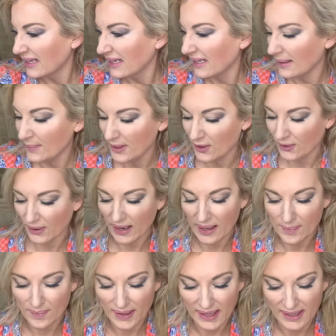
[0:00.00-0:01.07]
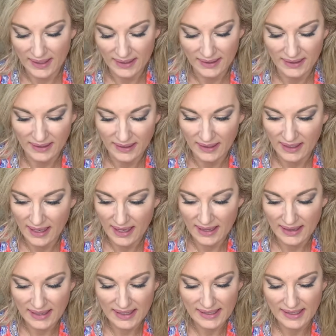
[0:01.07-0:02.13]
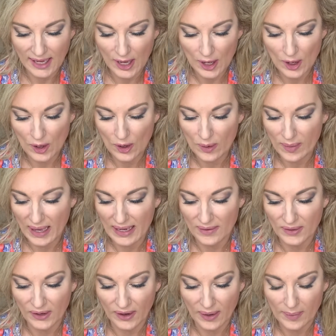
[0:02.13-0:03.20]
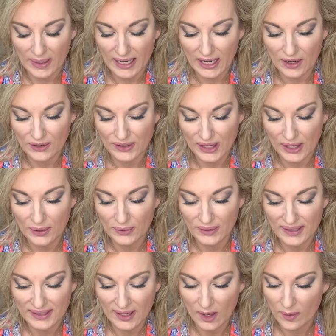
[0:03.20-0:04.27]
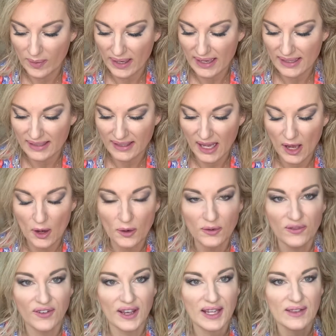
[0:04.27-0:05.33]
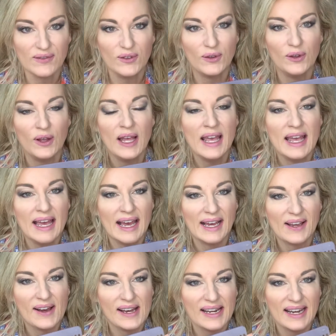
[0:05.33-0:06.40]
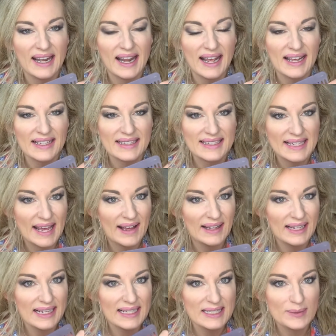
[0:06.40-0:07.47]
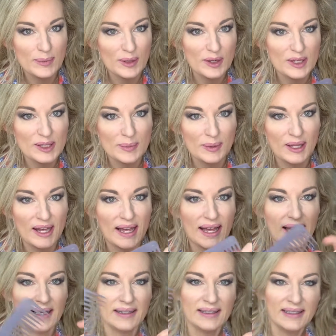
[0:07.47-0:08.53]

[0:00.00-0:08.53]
Let me grab this comb. I don't know how many years old this comb is. Old Faithful. I got it at Sally's Beauty Supply.